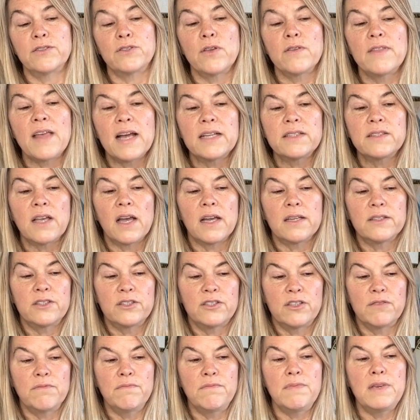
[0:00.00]
So that's
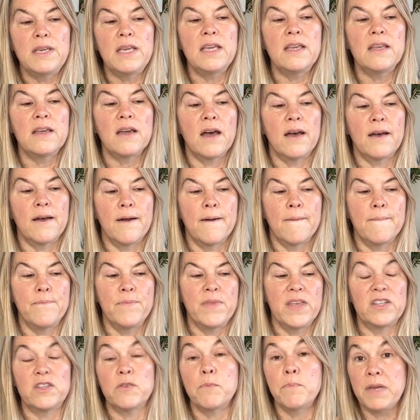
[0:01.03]
to me,
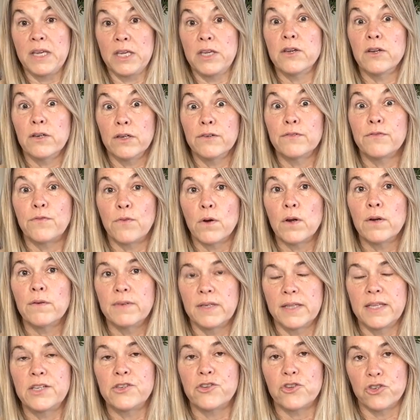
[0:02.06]
it's a big year for
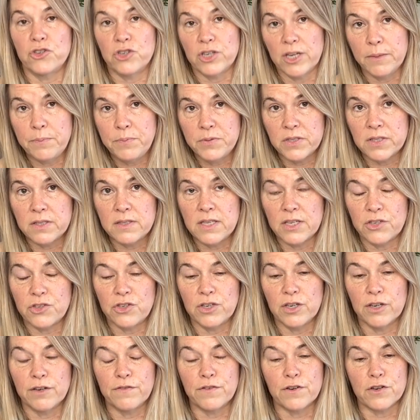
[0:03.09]
relationships this
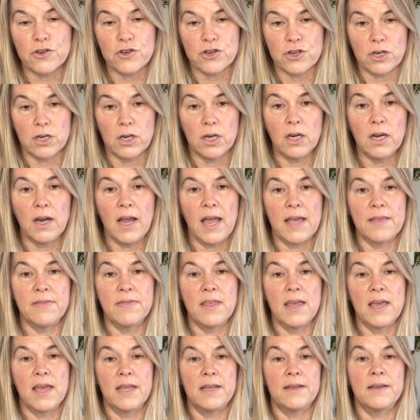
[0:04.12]
year for sure. And
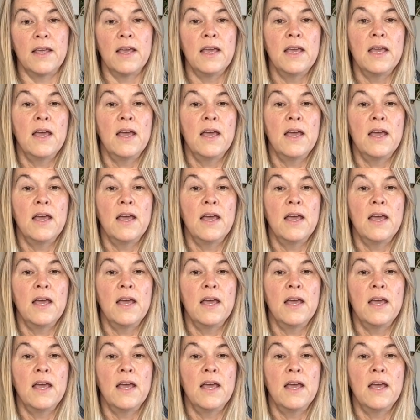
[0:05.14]
then